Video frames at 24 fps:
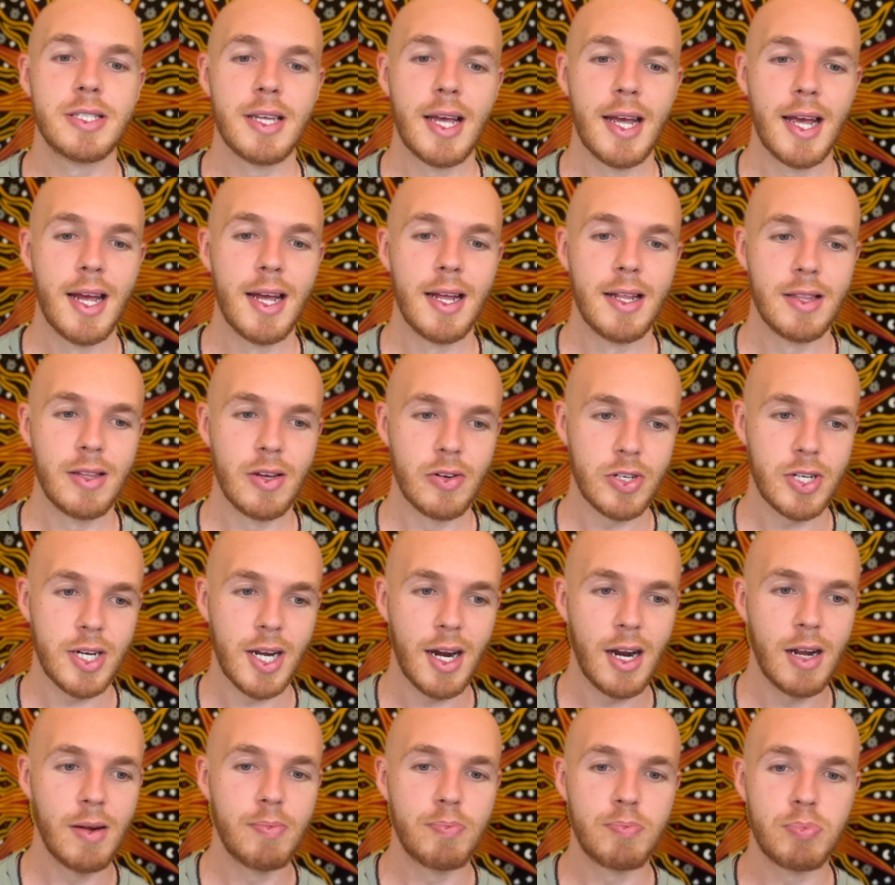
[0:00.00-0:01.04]
and they're kind
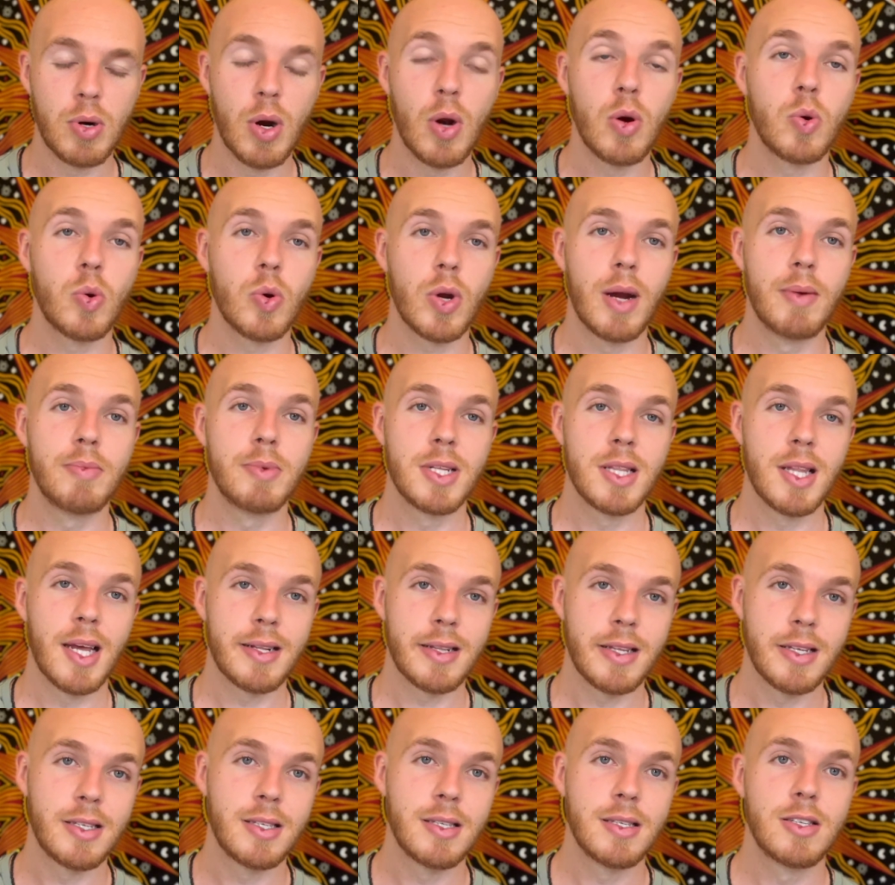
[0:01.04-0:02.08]
of programmed in like
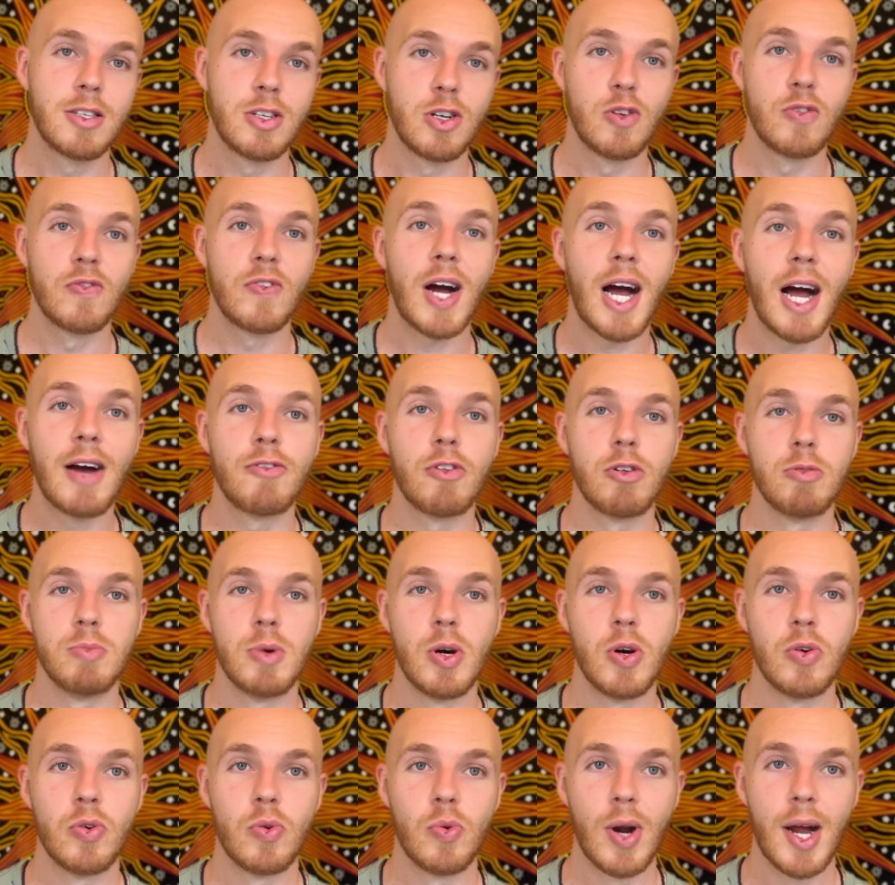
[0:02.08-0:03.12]
this survival
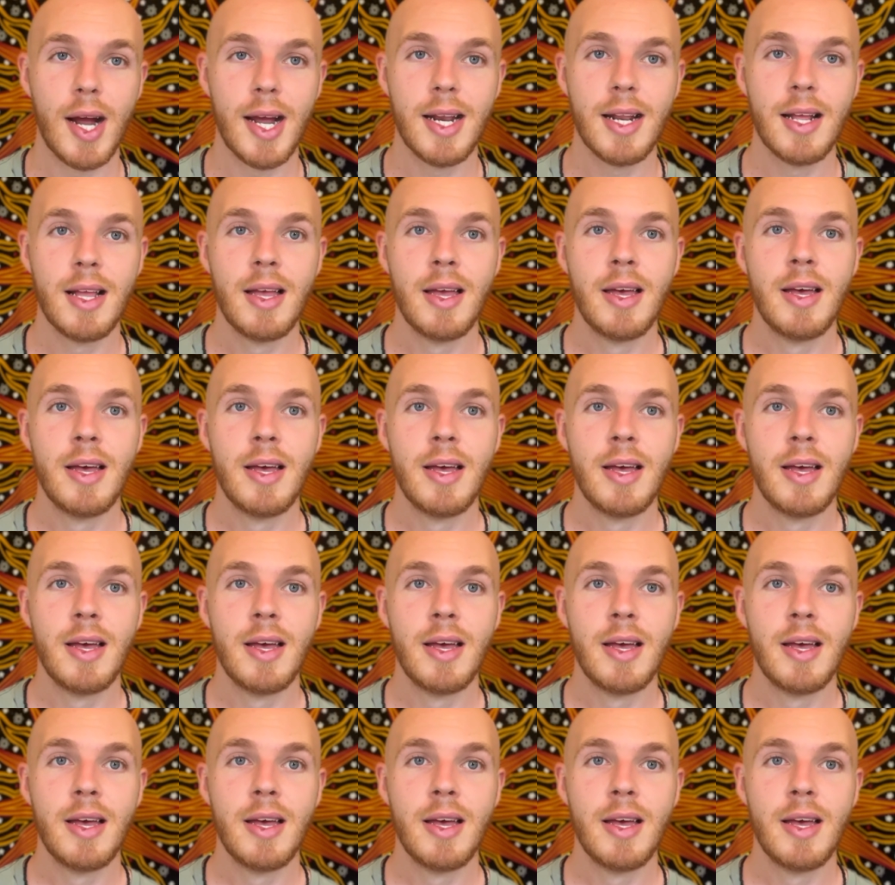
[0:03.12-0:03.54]
mode, right?